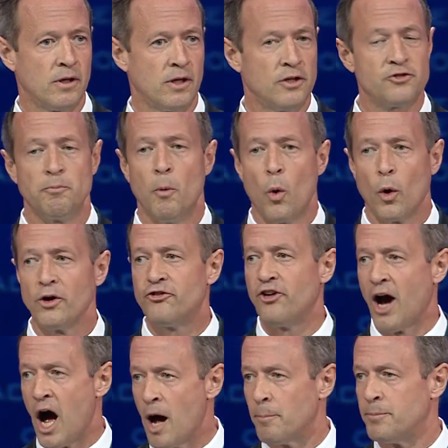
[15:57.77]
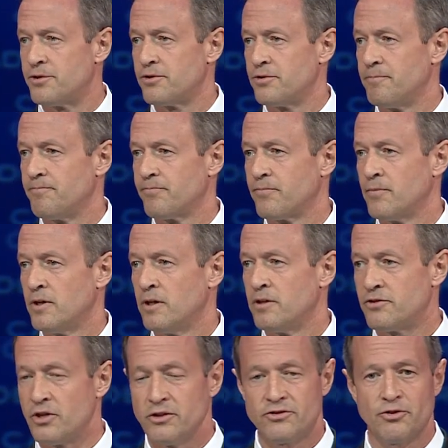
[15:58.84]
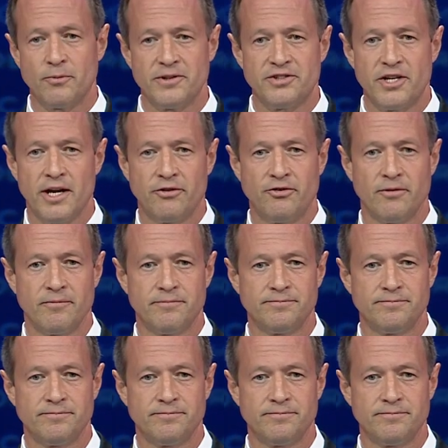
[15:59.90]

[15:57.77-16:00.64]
is more jobs. Since the recession,